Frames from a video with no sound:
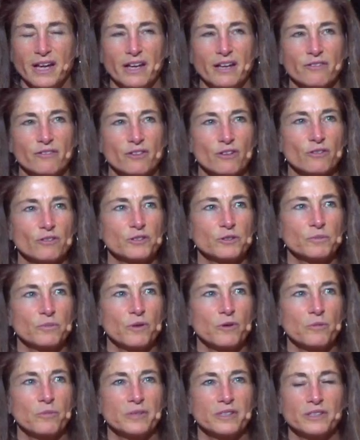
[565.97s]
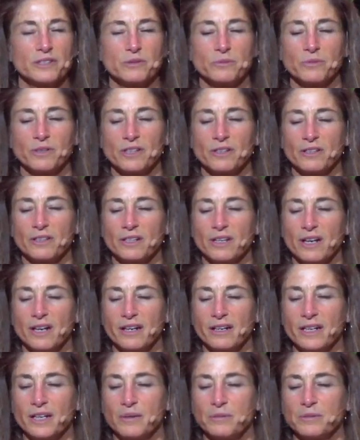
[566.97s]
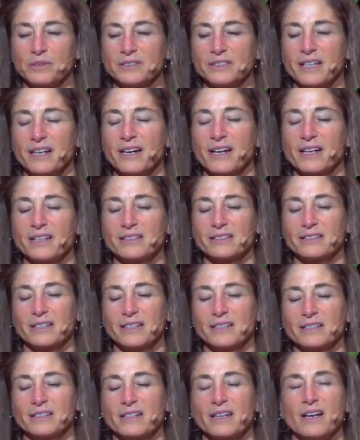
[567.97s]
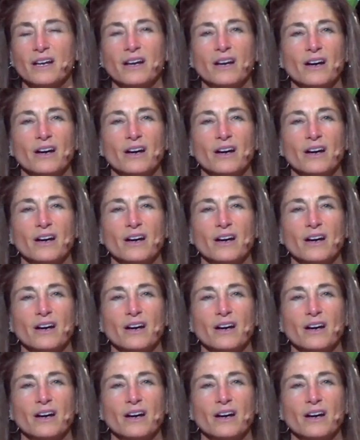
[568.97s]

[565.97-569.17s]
in those moments we are not able to access